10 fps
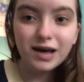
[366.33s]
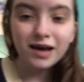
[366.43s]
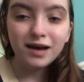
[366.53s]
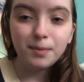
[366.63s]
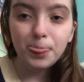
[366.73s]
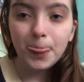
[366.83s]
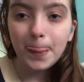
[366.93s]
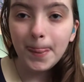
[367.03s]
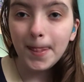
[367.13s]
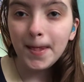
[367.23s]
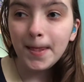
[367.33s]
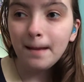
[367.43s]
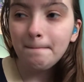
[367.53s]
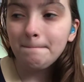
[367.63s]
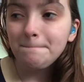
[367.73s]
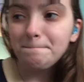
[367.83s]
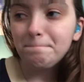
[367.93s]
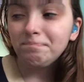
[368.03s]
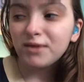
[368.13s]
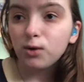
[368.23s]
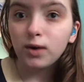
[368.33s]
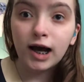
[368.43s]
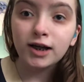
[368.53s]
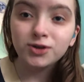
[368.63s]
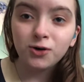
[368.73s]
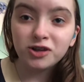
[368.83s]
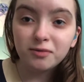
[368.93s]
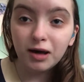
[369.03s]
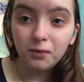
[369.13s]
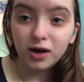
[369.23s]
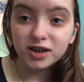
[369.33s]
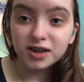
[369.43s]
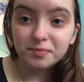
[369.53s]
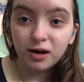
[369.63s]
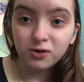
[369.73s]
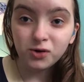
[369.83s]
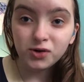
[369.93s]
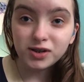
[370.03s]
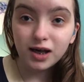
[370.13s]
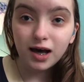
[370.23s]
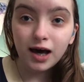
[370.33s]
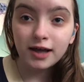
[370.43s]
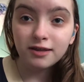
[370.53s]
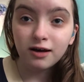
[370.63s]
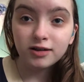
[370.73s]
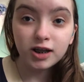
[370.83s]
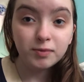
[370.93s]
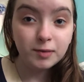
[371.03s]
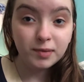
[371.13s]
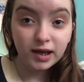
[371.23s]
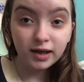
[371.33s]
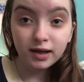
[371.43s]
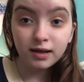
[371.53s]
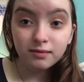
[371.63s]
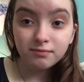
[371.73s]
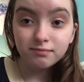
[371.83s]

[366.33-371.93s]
And when I told them I wanted sparkles, I thought they'd be pink,